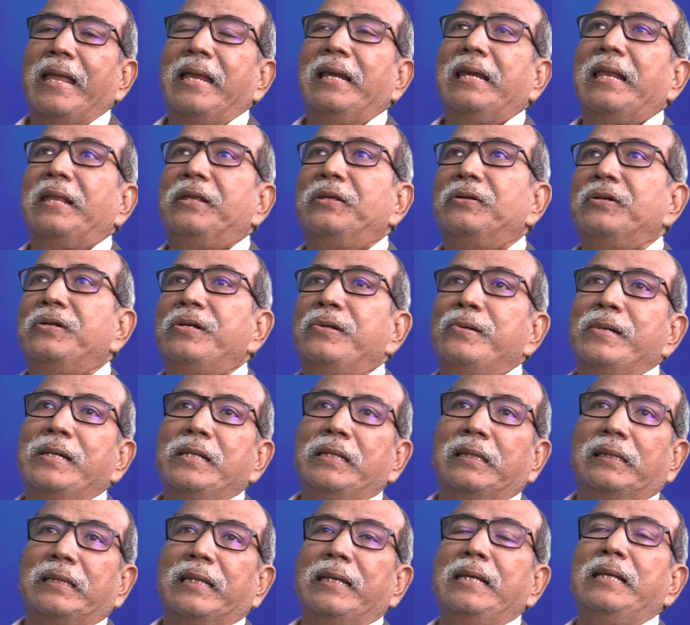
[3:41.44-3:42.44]
in the
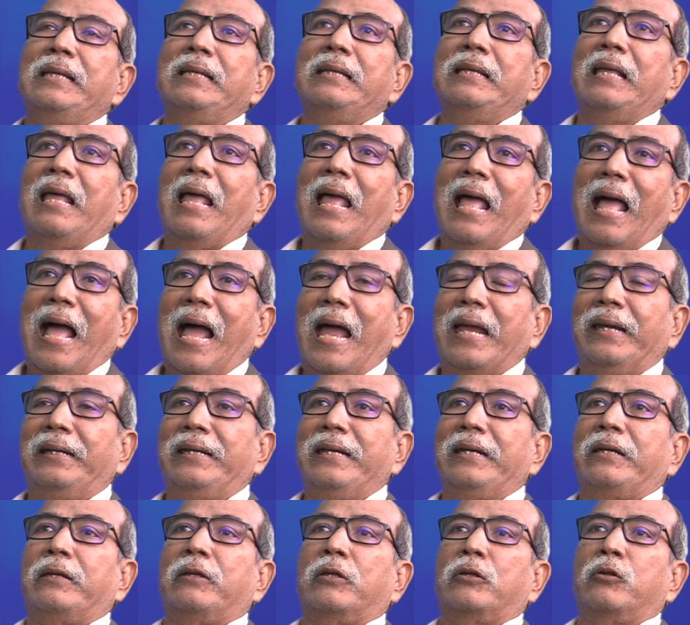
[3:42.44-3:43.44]
university, I
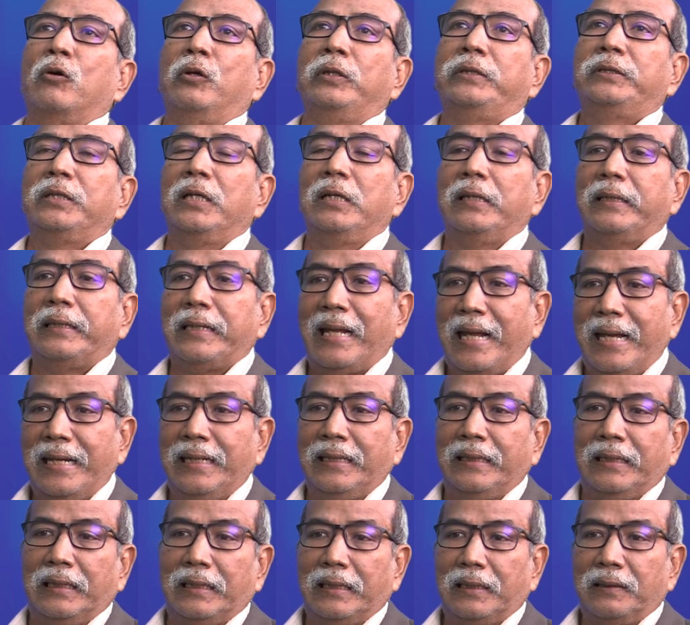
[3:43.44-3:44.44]
did social
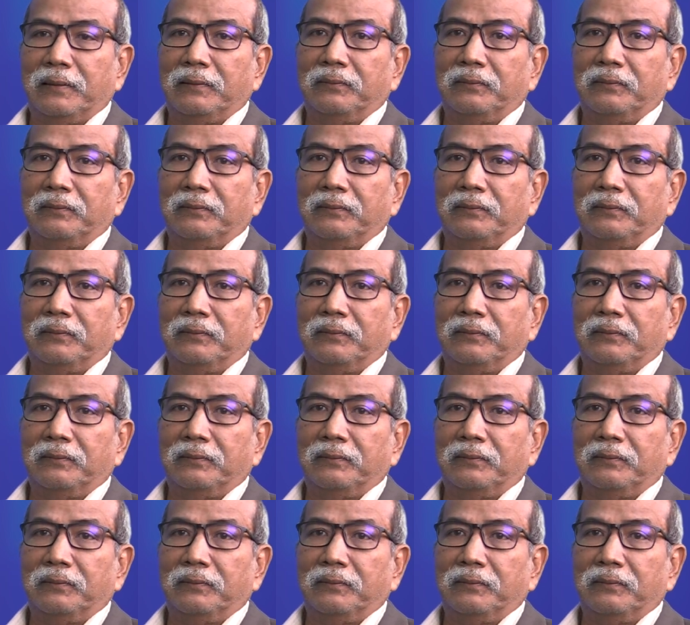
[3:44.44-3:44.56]
science.